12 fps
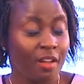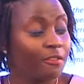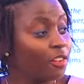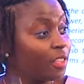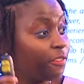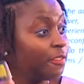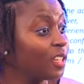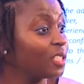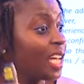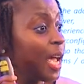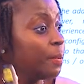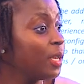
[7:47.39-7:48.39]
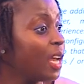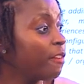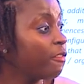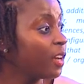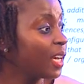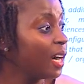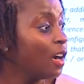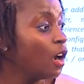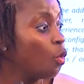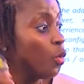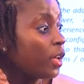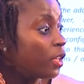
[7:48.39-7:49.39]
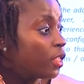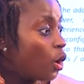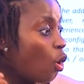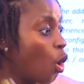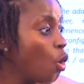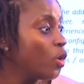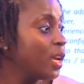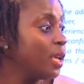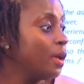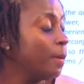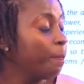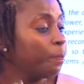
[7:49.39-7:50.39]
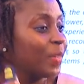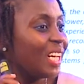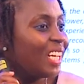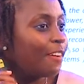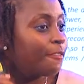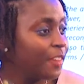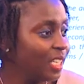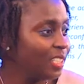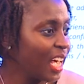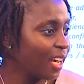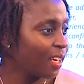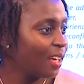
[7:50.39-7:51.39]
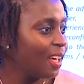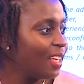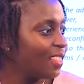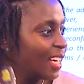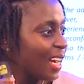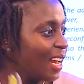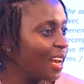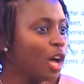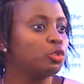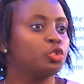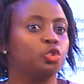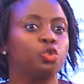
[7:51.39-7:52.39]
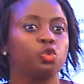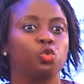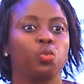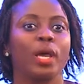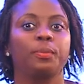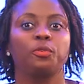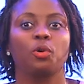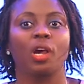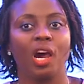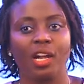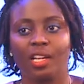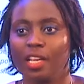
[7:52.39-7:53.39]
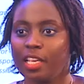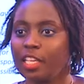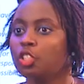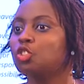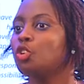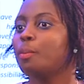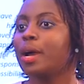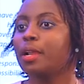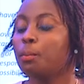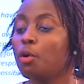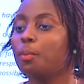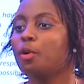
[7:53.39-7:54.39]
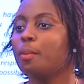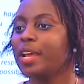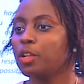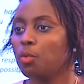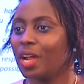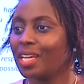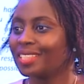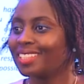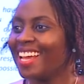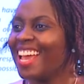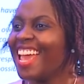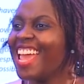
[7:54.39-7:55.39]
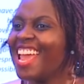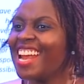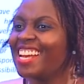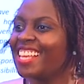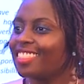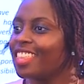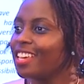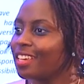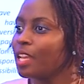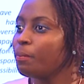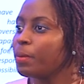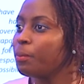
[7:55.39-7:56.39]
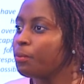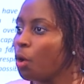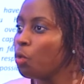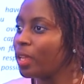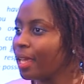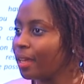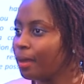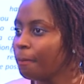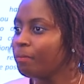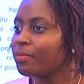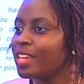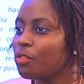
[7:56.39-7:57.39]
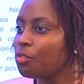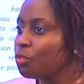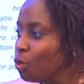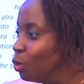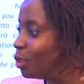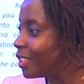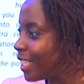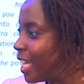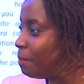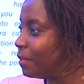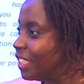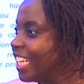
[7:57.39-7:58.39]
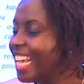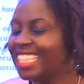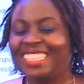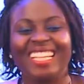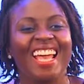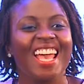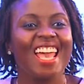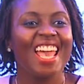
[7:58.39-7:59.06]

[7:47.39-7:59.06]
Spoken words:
For the first time in Africa, we are the only fintech that allows you to swipe your card into your mobile money wallet. Anything can be broken. The rules can be changed.